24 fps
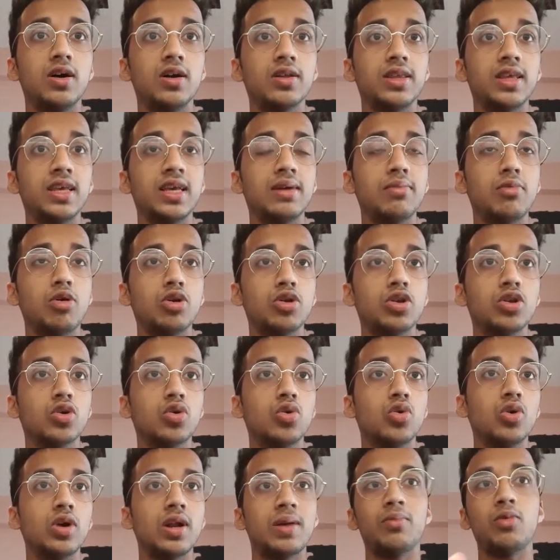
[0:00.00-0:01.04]
think about the
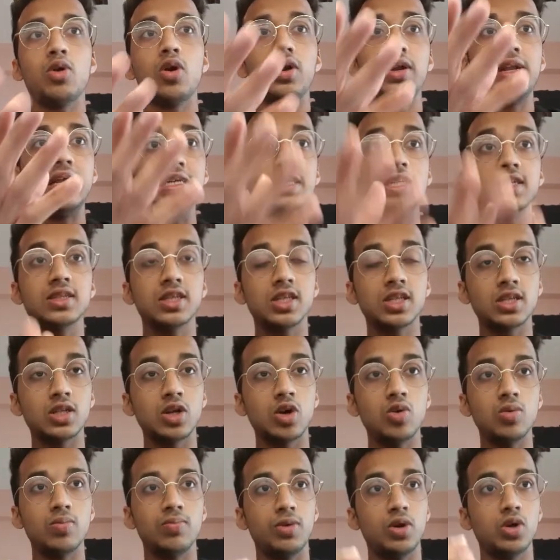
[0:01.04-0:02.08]
code. I'm not teaching this
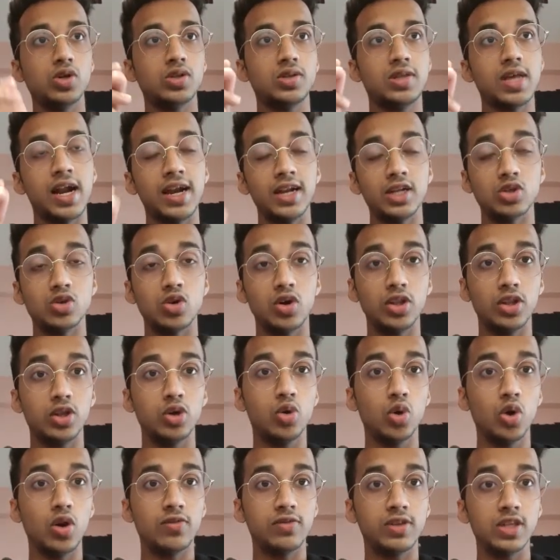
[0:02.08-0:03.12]
now because that is not the
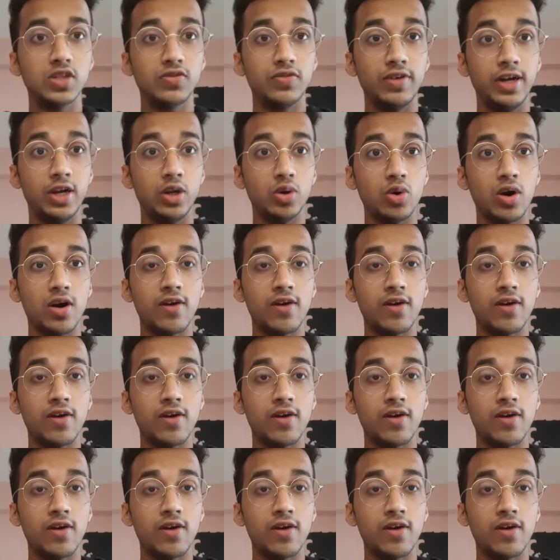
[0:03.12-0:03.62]
goal of this video.